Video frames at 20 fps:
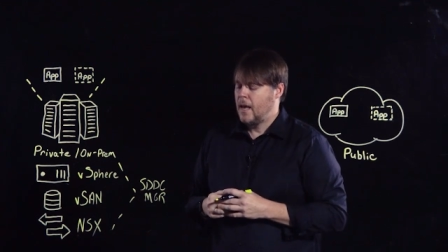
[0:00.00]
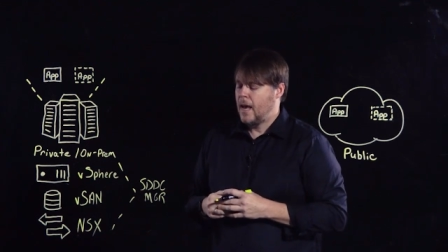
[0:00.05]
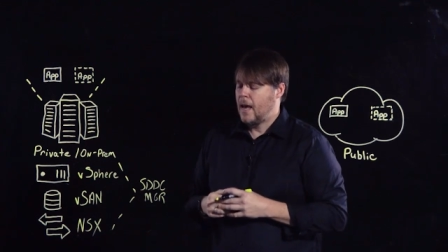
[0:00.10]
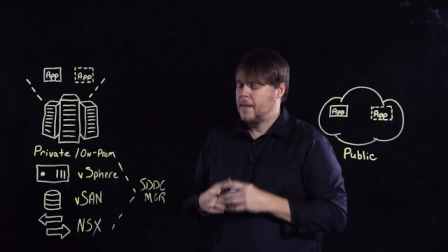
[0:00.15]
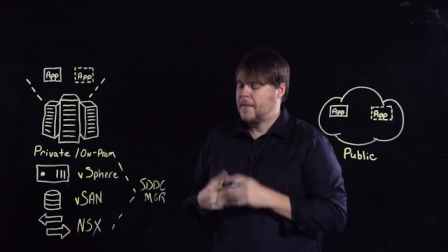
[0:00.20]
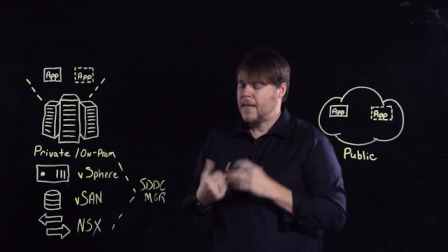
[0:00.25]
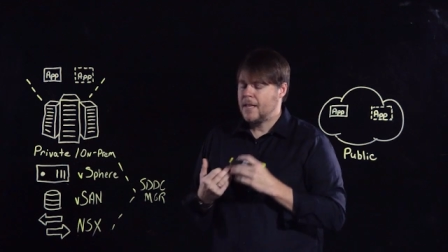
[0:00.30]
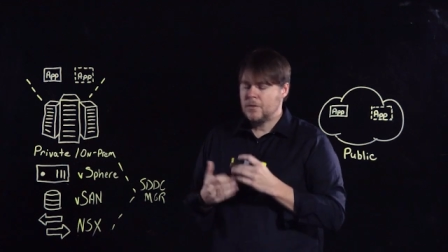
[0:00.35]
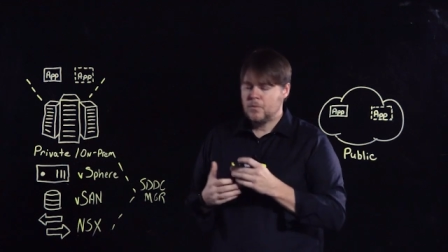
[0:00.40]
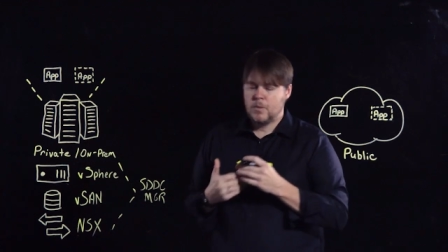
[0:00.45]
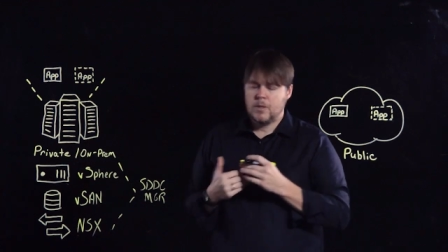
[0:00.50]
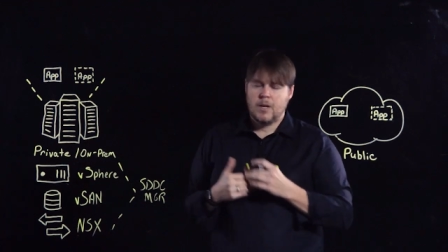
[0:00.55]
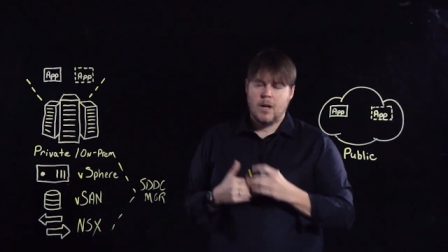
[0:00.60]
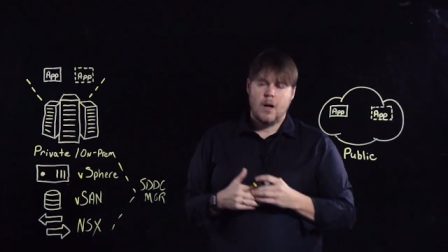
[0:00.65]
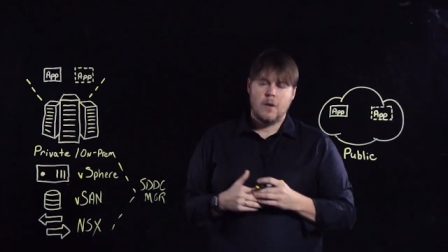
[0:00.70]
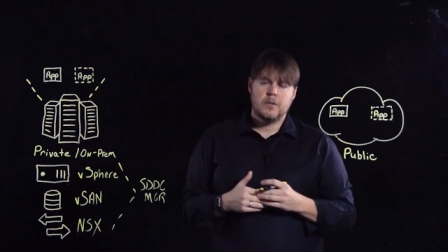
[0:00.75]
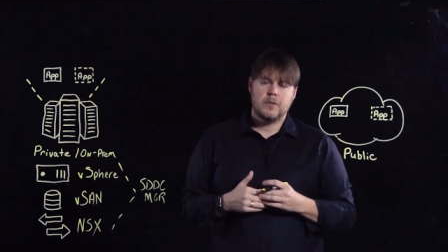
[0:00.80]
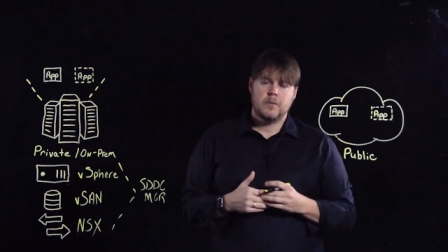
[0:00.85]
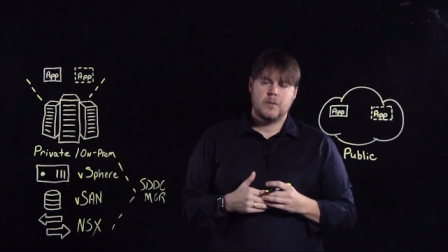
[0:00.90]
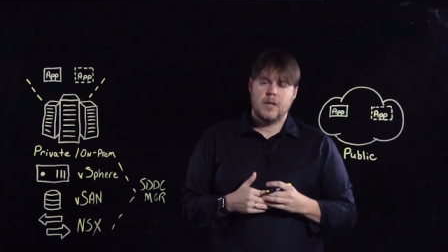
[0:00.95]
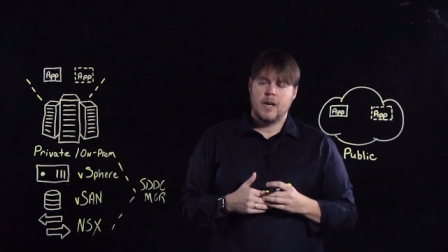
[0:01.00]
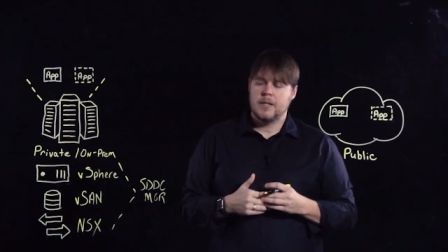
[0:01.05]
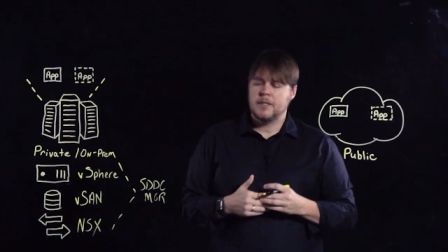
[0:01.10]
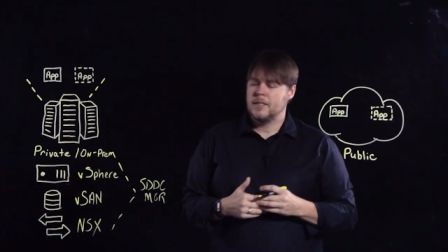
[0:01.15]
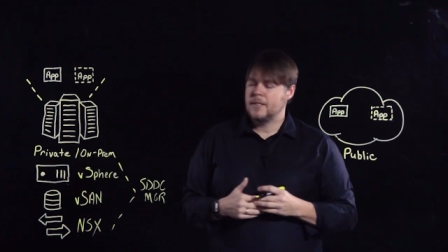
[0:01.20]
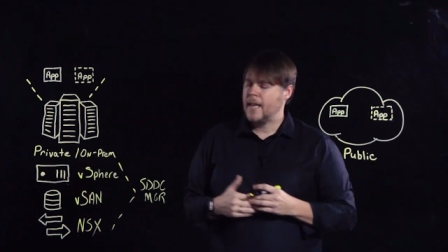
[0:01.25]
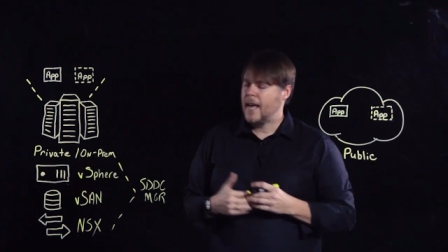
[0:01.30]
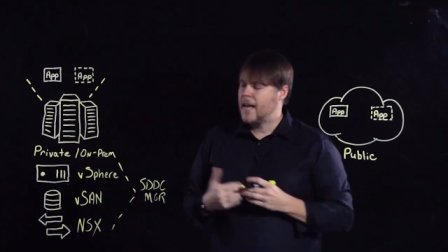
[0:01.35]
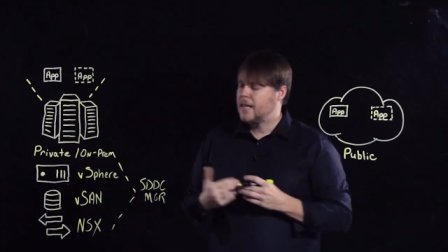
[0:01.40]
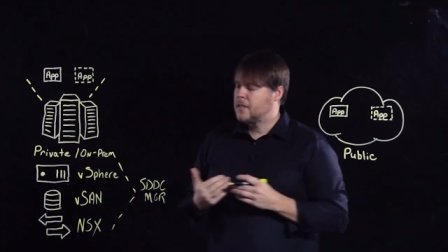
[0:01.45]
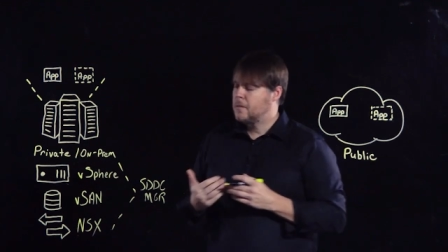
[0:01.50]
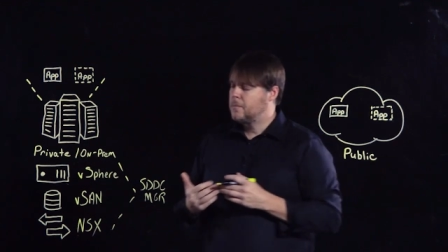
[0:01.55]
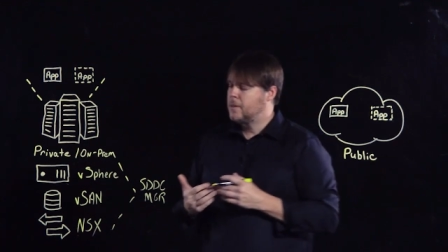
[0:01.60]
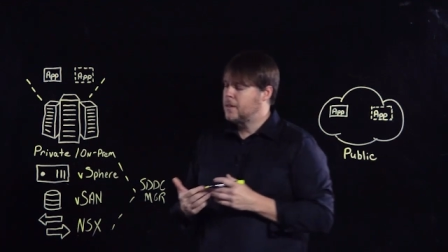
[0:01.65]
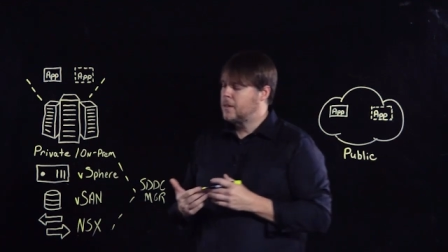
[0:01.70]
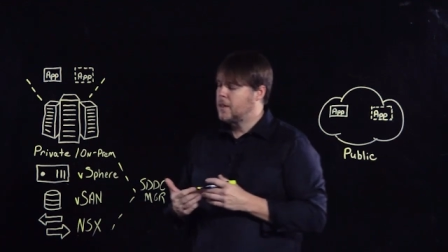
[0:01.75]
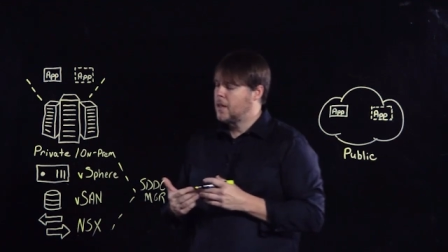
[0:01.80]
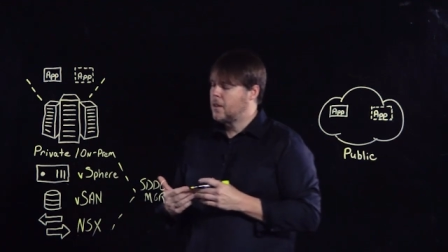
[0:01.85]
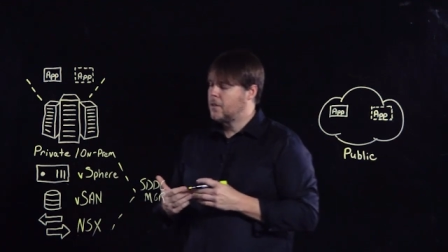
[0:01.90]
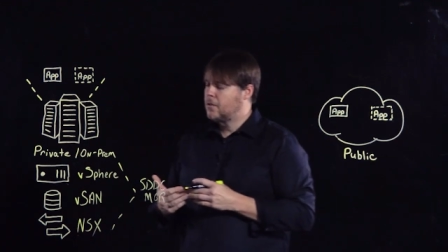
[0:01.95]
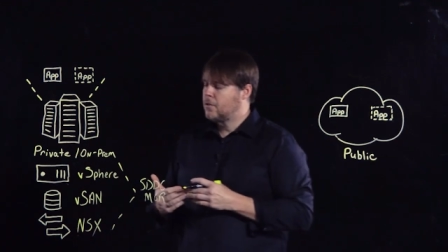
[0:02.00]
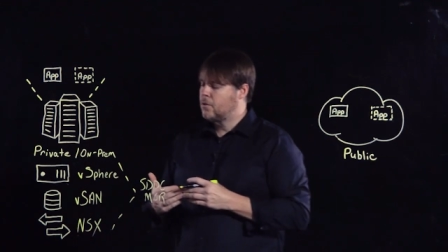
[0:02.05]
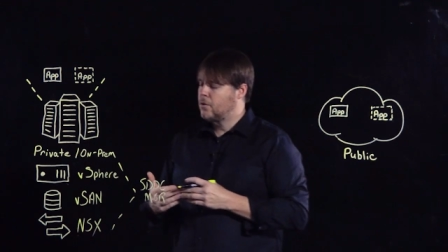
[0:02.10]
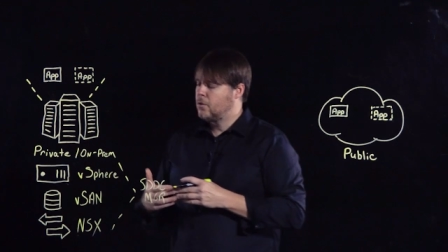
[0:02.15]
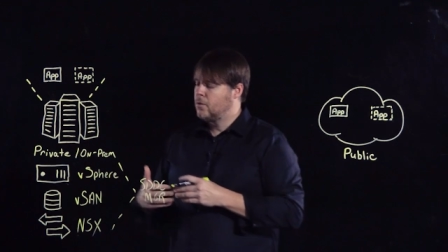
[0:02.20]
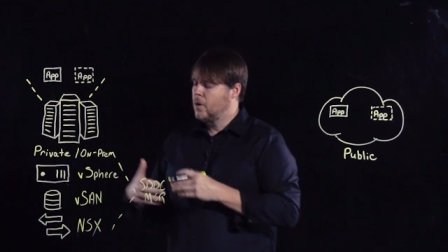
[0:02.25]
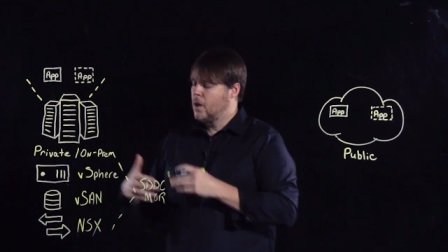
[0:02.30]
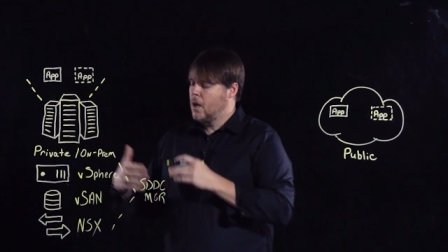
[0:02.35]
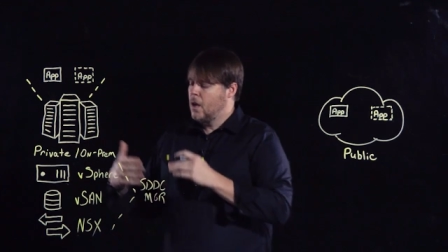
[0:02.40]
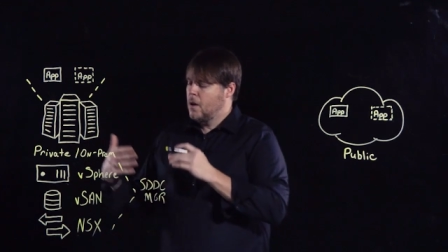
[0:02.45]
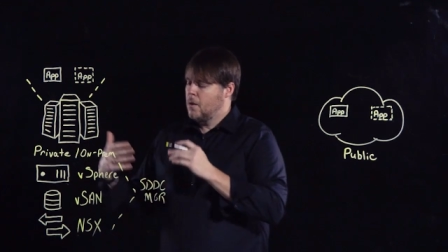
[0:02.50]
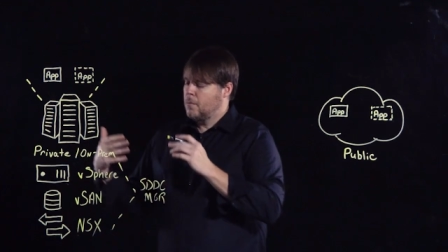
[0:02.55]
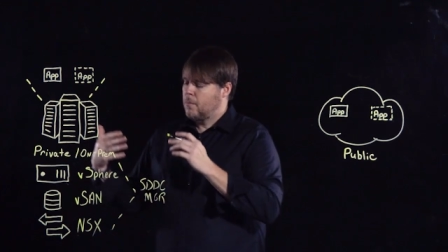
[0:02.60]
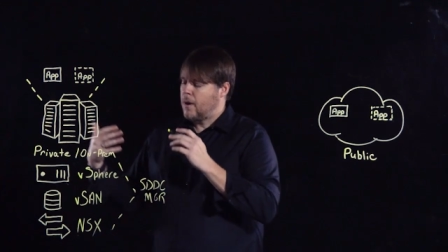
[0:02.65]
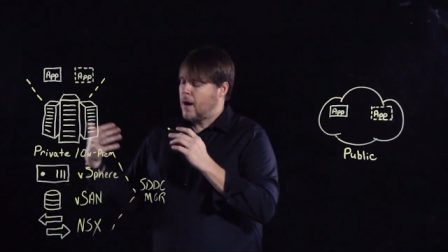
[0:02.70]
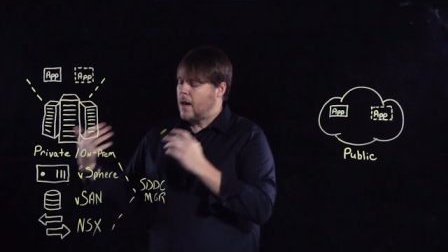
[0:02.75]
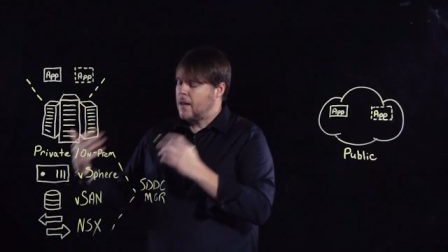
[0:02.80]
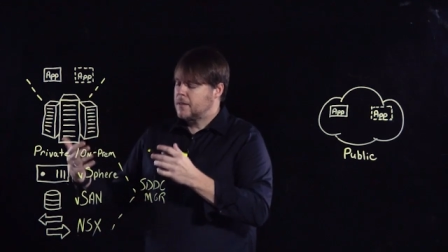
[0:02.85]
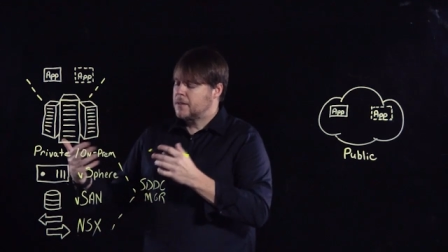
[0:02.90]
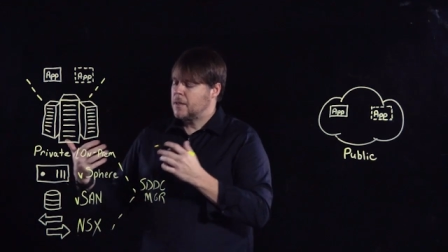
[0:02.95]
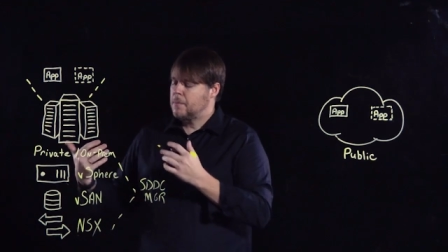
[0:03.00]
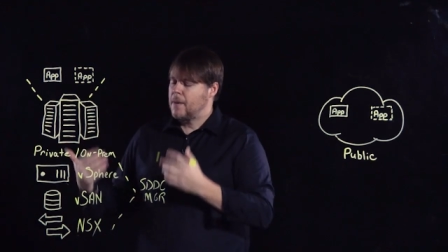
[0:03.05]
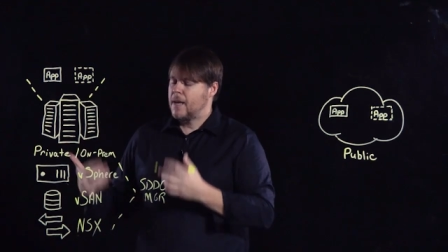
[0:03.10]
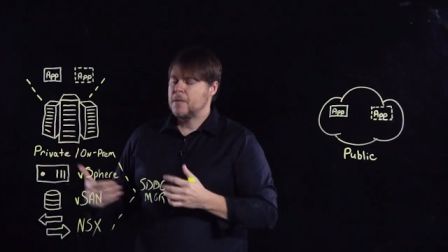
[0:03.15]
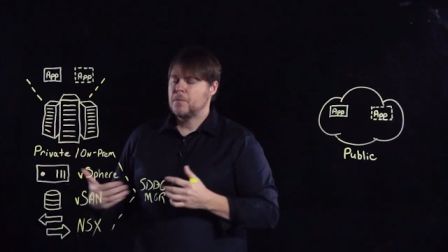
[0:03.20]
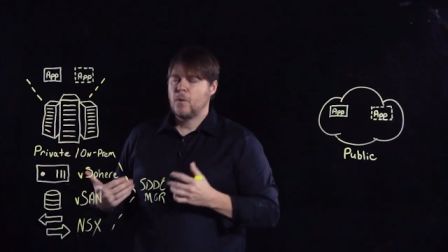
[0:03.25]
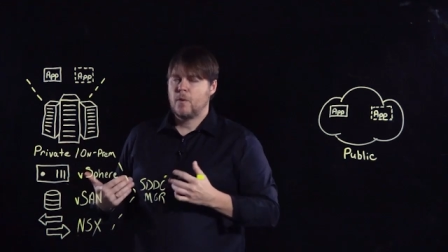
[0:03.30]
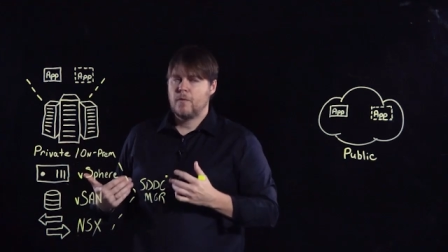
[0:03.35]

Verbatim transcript: And that's what it also does. It has ability through policy-based